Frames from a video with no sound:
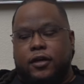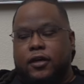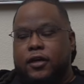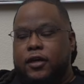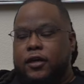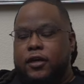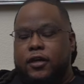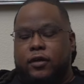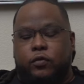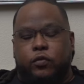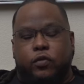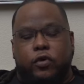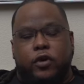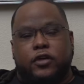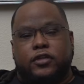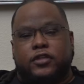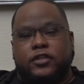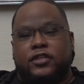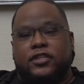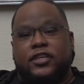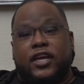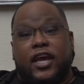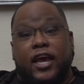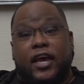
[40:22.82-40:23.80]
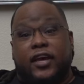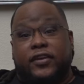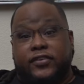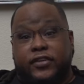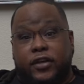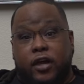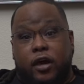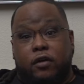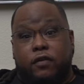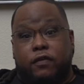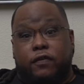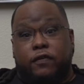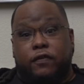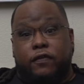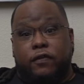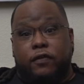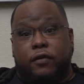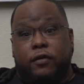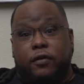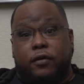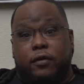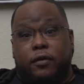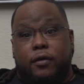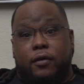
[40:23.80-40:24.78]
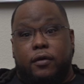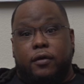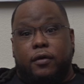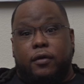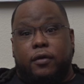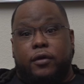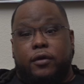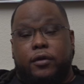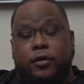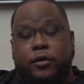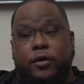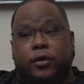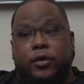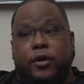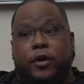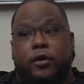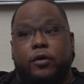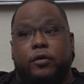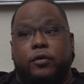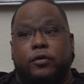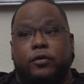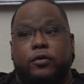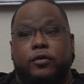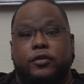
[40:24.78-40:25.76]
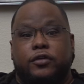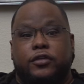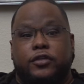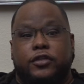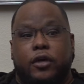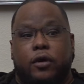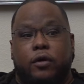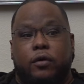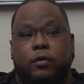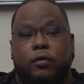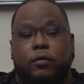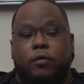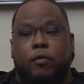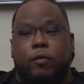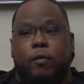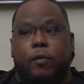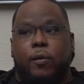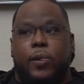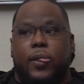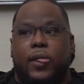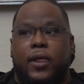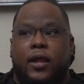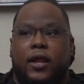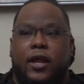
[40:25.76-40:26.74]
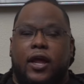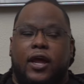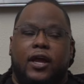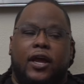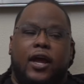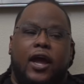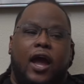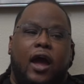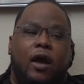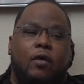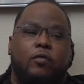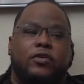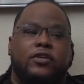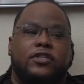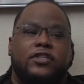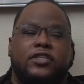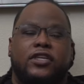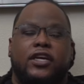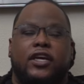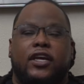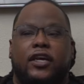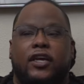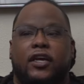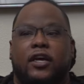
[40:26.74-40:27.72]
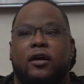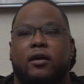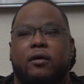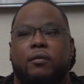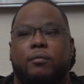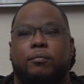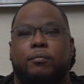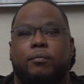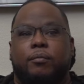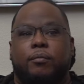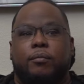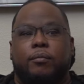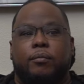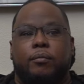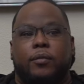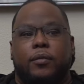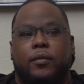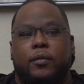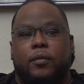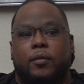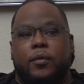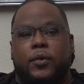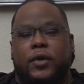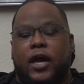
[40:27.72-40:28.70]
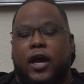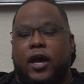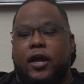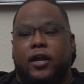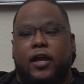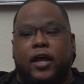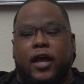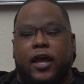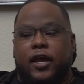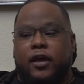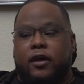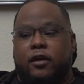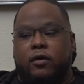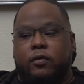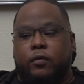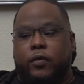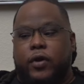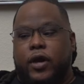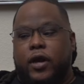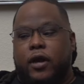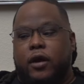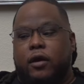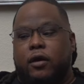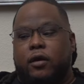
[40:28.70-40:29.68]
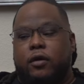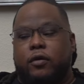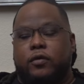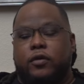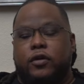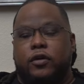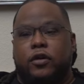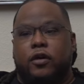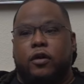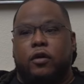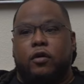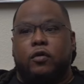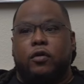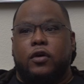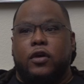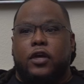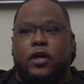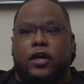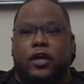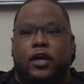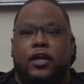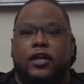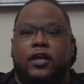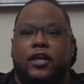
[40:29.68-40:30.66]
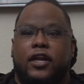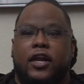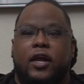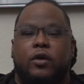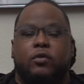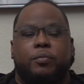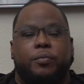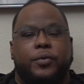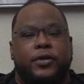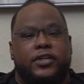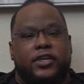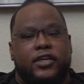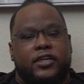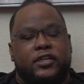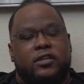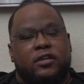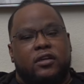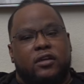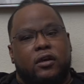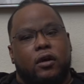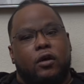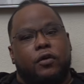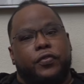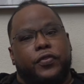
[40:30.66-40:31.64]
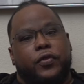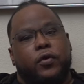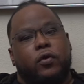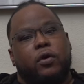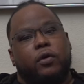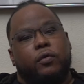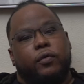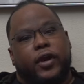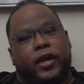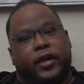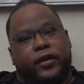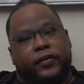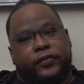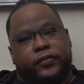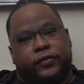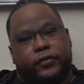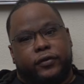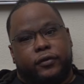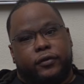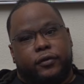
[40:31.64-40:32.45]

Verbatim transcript: and sure. works his ass off. For sure. You know, so like I would see him kind of hanging around, you know, and then they were potentially going to throw a race.